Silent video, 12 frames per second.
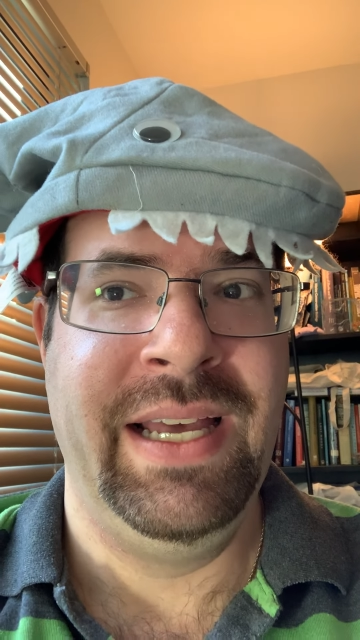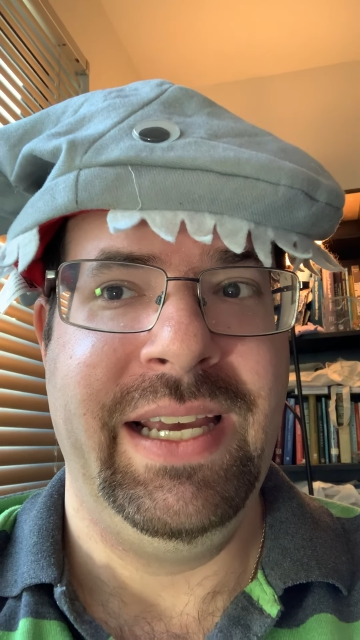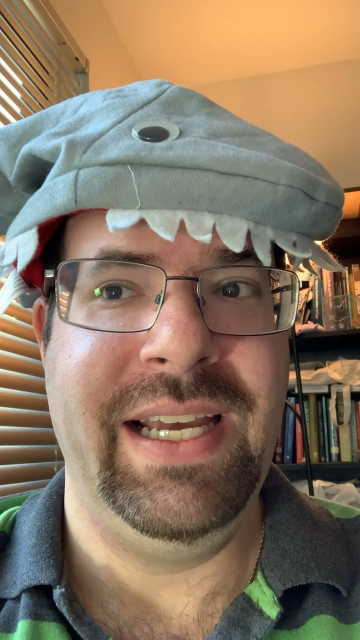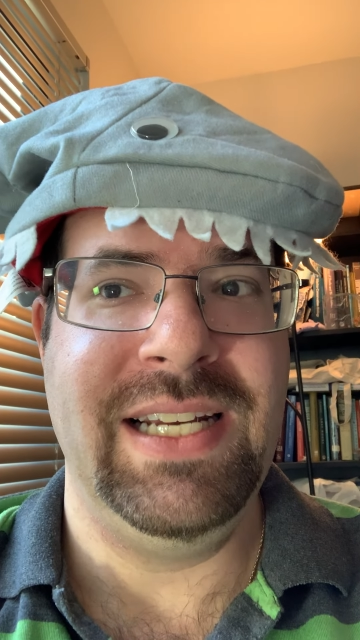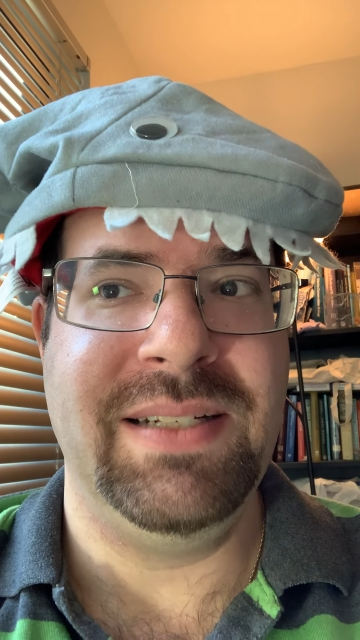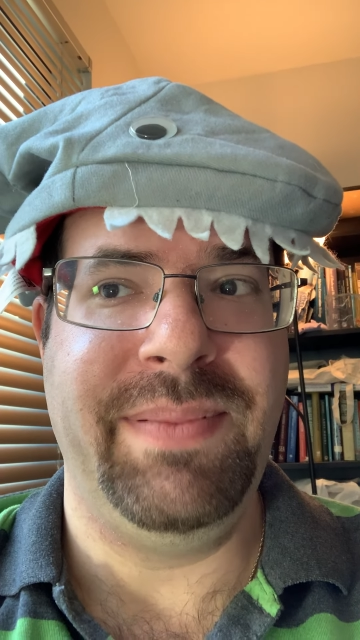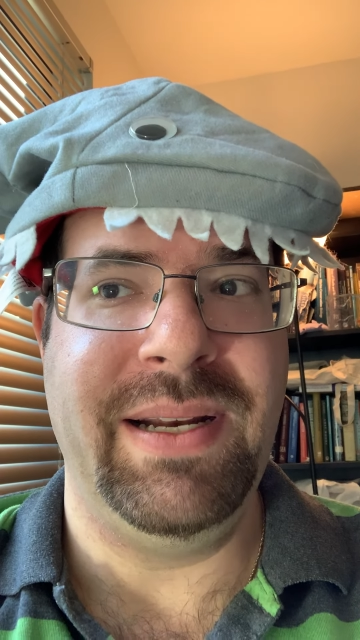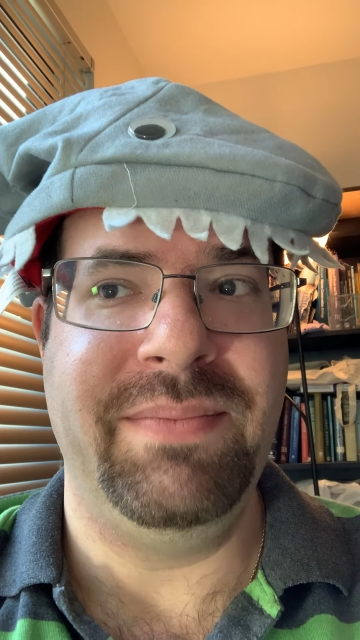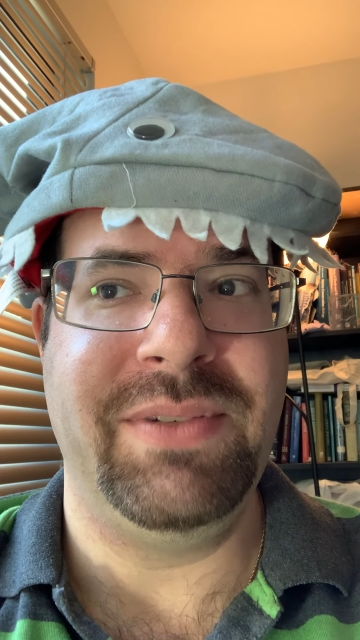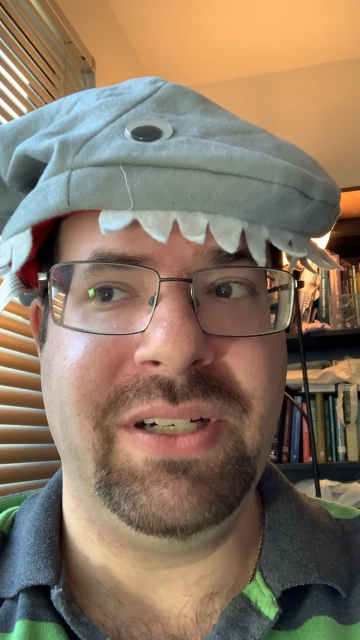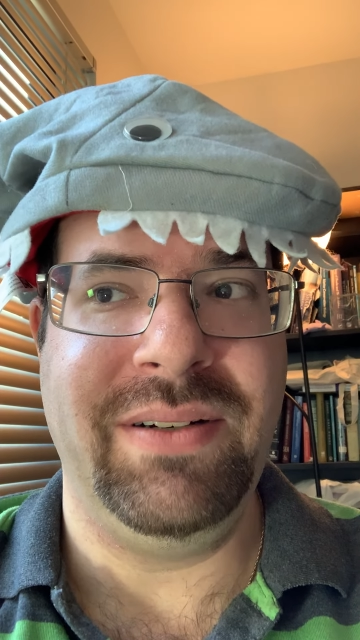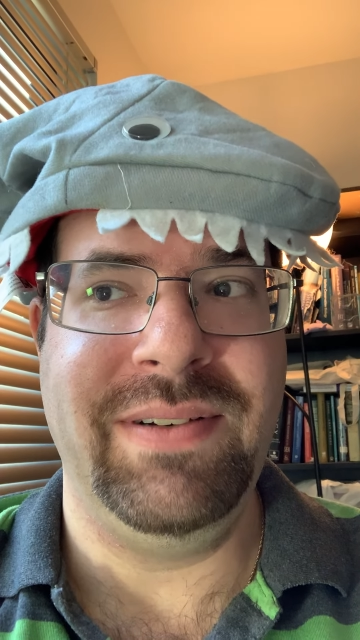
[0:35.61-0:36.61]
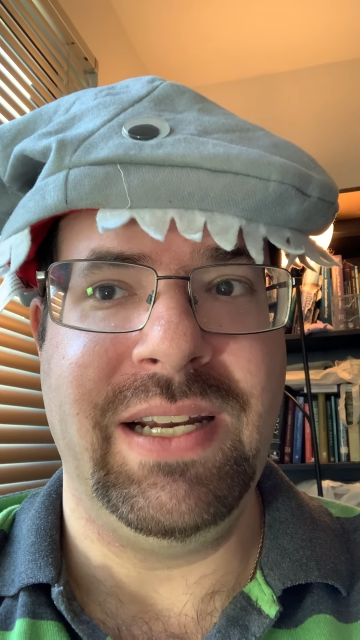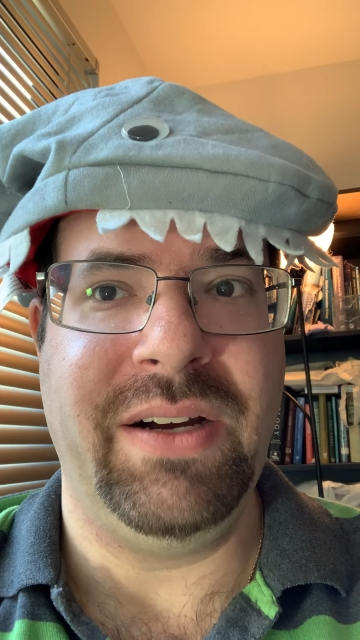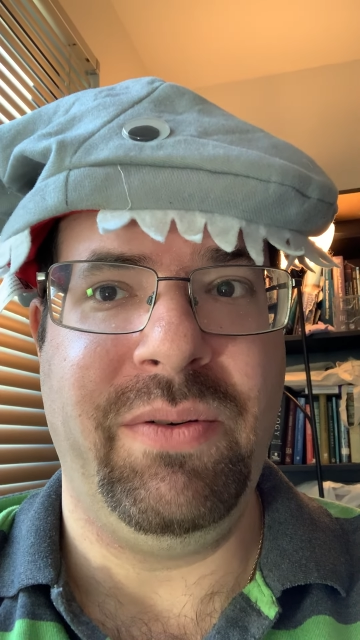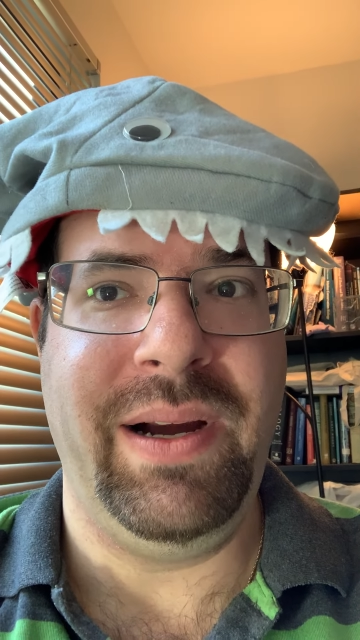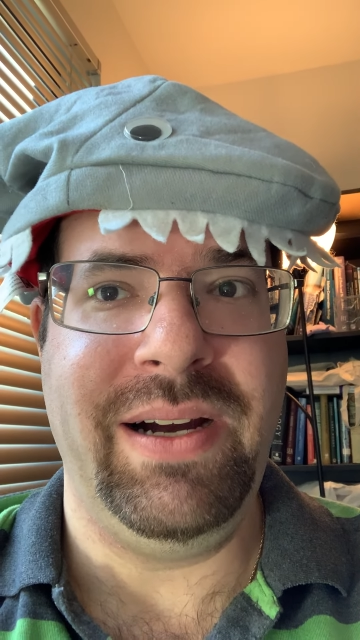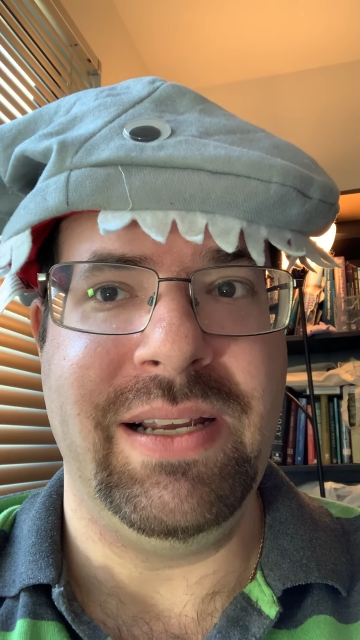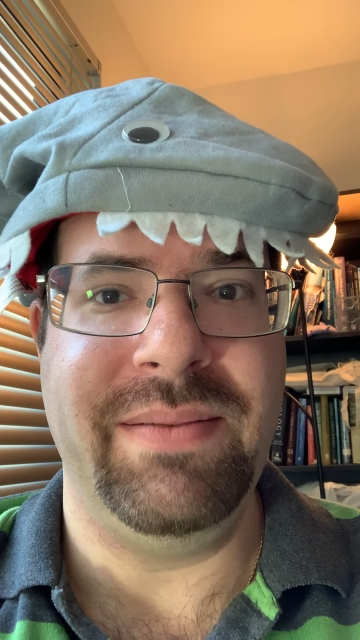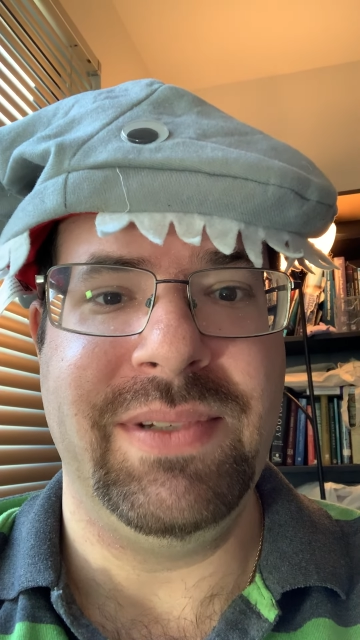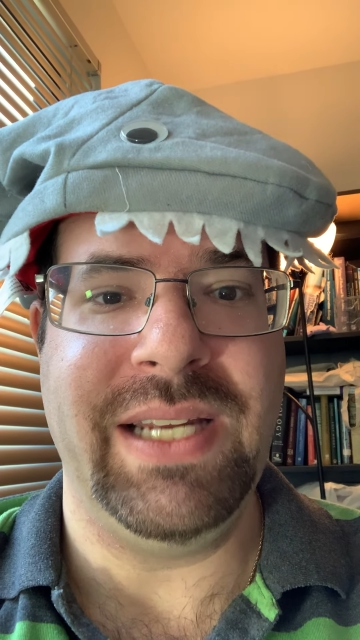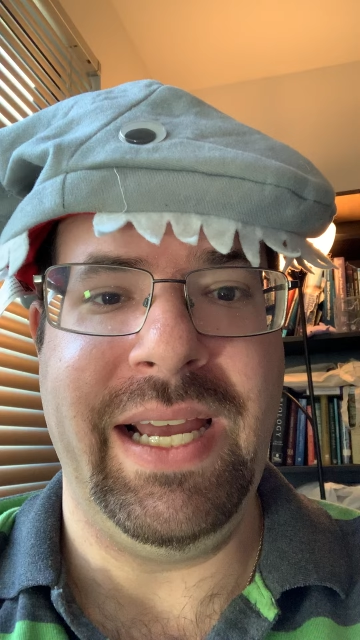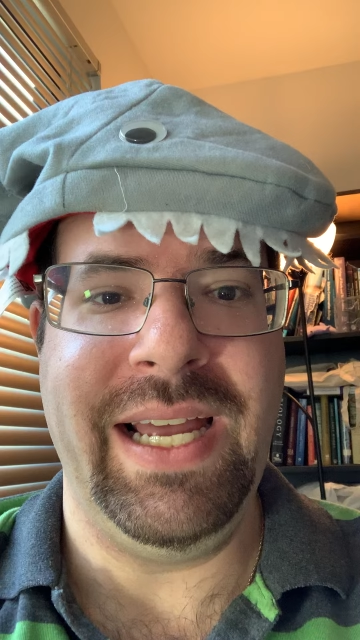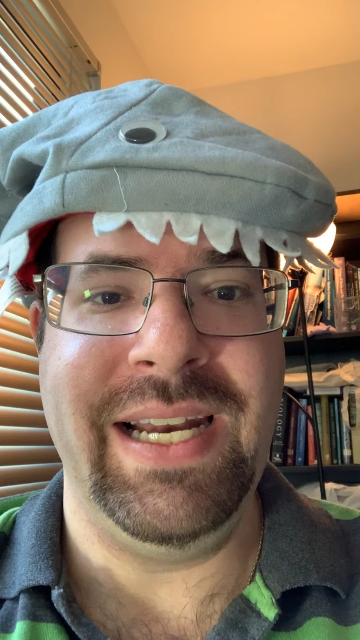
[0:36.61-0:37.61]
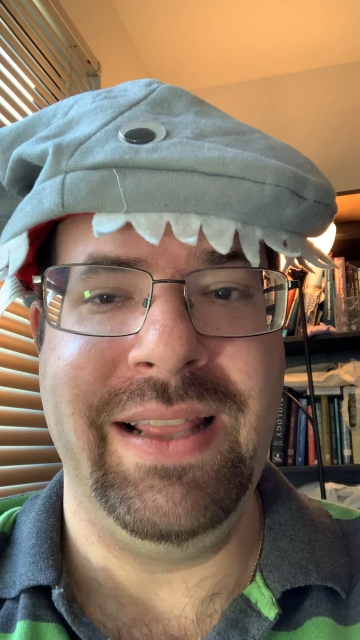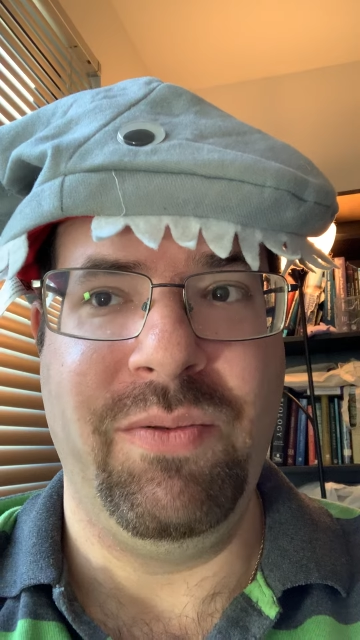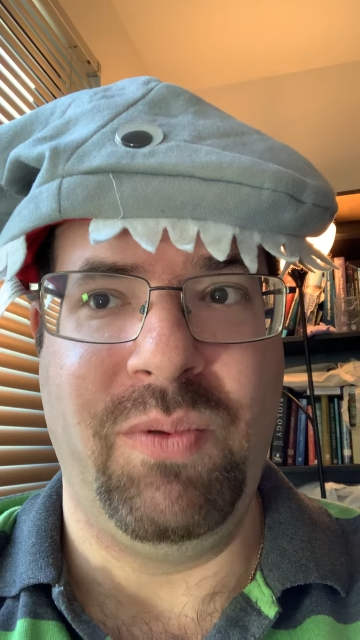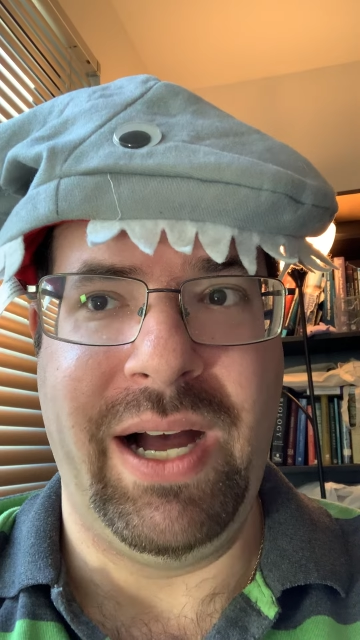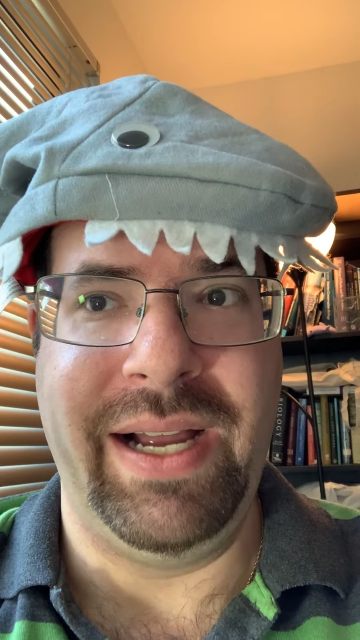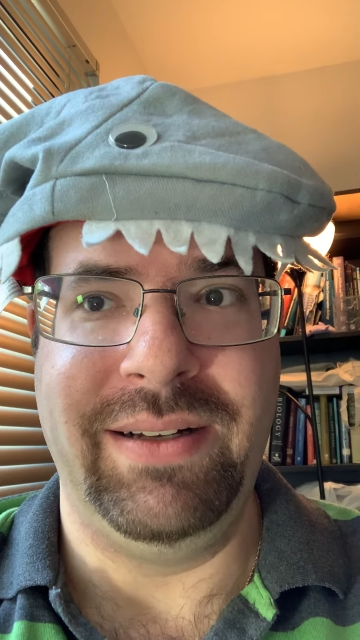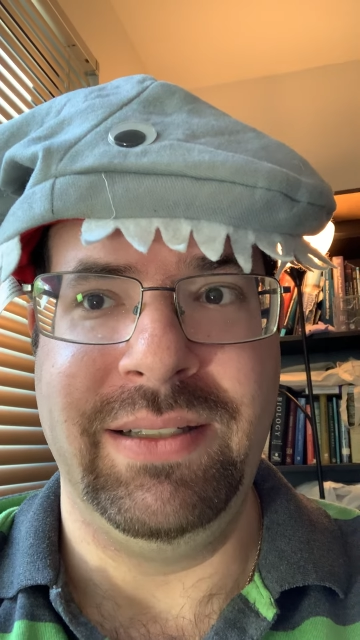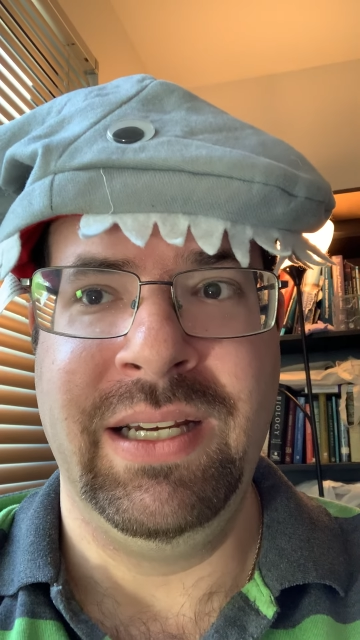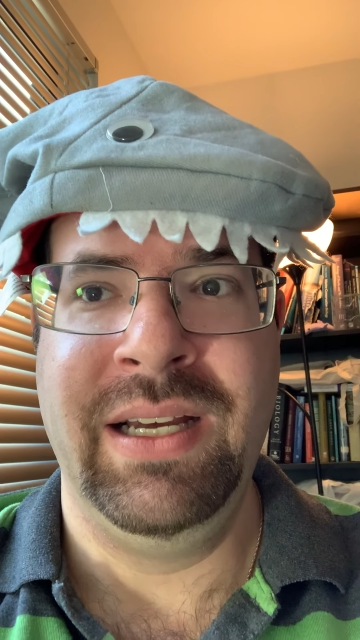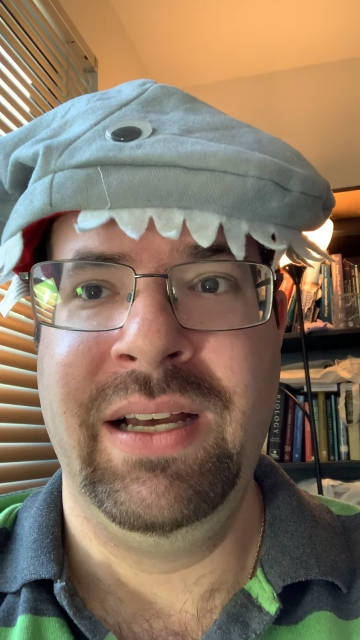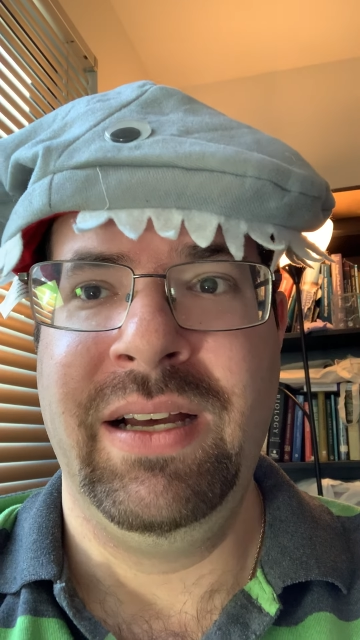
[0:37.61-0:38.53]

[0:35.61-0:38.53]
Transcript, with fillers: It has been observed in aquariums and in the wild,